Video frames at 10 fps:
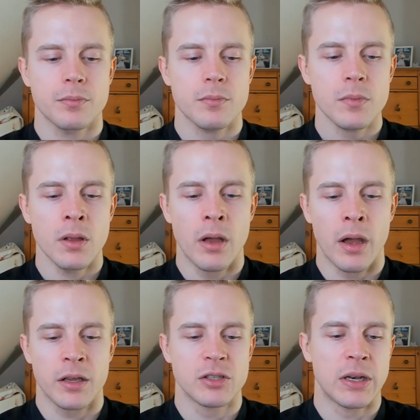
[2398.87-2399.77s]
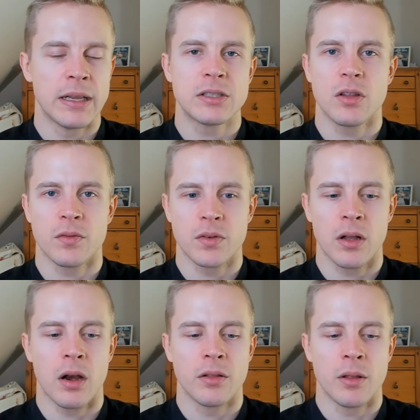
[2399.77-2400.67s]
Uh, here's a list of
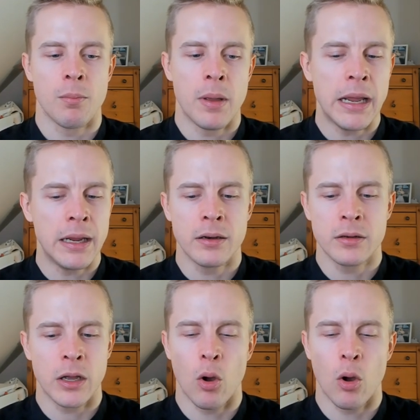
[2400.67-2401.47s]
kind of the main like whole